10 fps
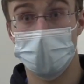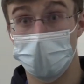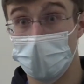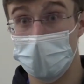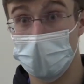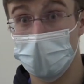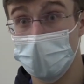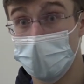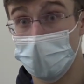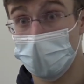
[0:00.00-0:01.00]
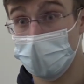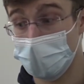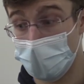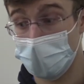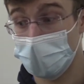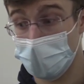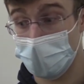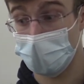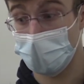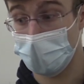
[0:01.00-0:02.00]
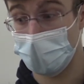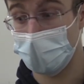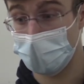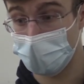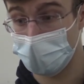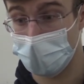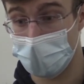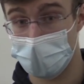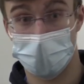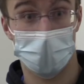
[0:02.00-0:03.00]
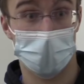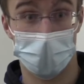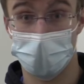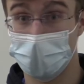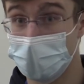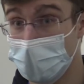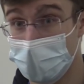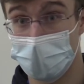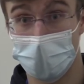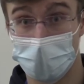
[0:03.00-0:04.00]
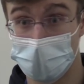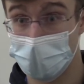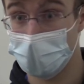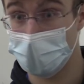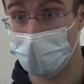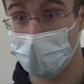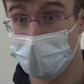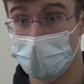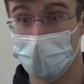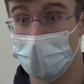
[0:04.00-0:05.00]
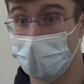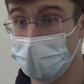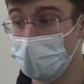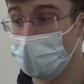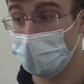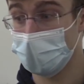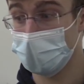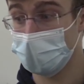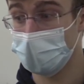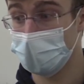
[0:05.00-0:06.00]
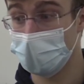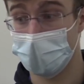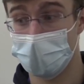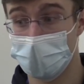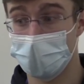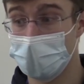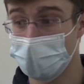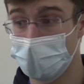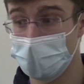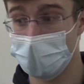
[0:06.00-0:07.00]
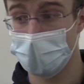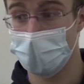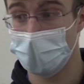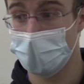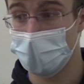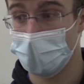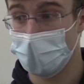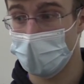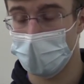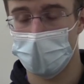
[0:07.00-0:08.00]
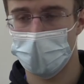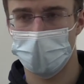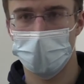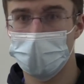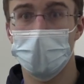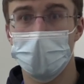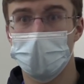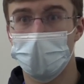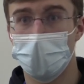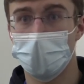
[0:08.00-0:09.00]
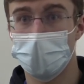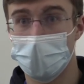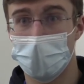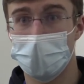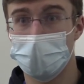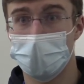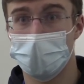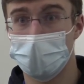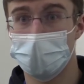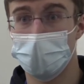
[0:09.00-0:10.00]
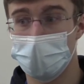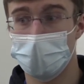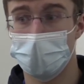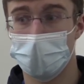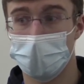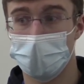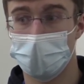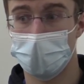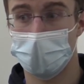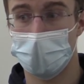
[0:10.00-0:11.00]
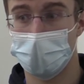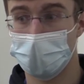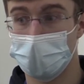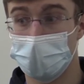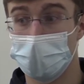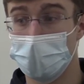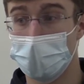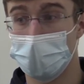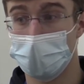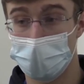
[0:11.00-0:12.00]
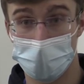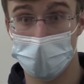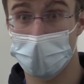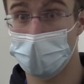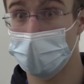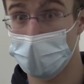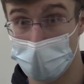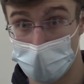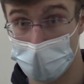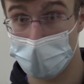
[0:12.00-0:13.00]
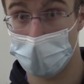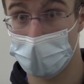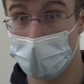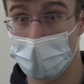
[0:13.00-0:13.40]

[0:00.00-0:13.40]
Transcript: waiting for a long time about whether it was going to happen or not. I was in and out of various different clinics, and, you know, there's nothing that can really replace all of the guys on our team. And so I was, to be able to see them again, to play with them again,